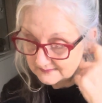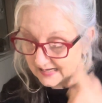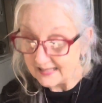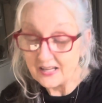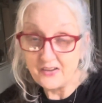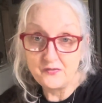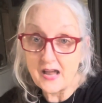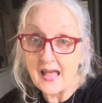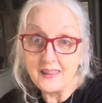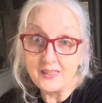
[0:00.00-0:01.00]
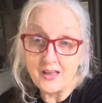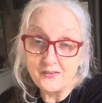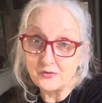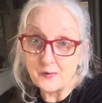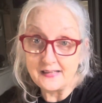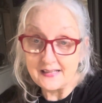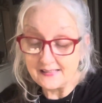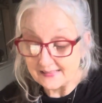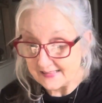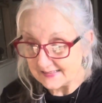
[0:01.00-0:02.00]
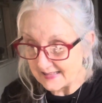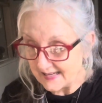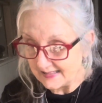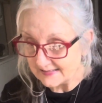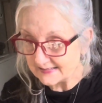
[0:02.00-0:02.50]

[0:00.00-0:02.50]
I love, I love reading these things.